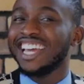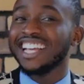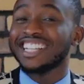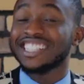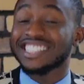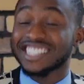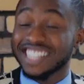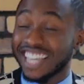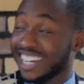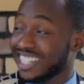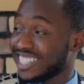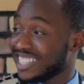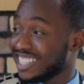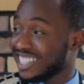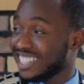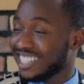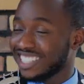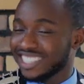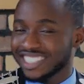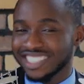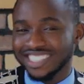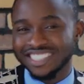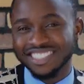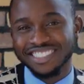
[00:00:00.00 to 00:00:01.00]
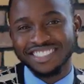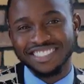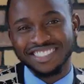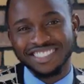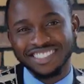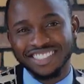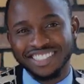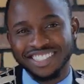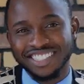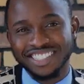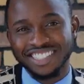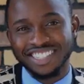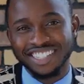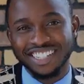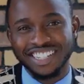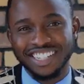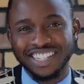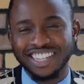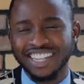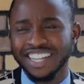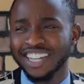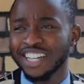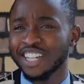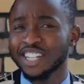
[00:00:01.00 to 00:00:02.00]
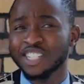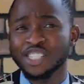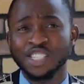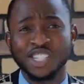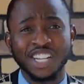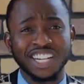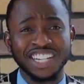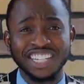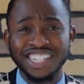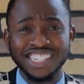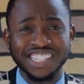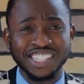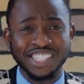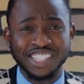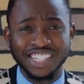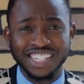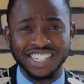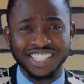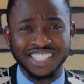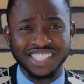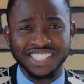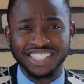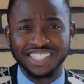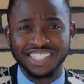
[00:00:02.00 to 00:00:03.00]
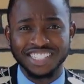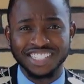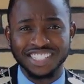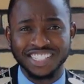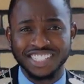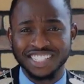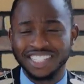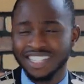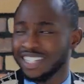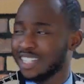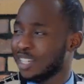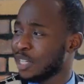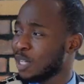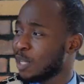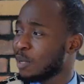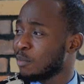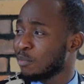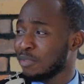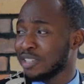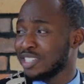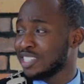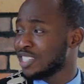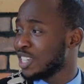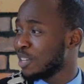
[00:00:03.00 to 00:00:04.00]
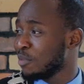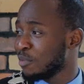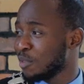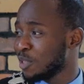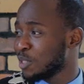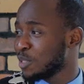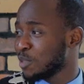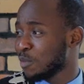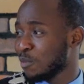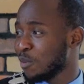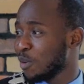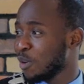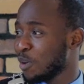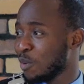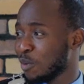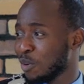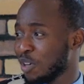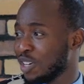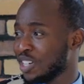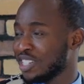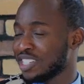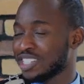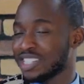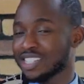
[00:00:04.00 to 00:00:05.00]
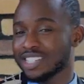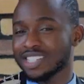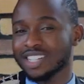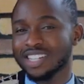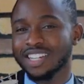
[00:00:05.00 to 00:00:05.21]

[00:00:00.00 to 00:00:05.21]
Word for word: Exciting. Okay. Challenging. Please give me some more words.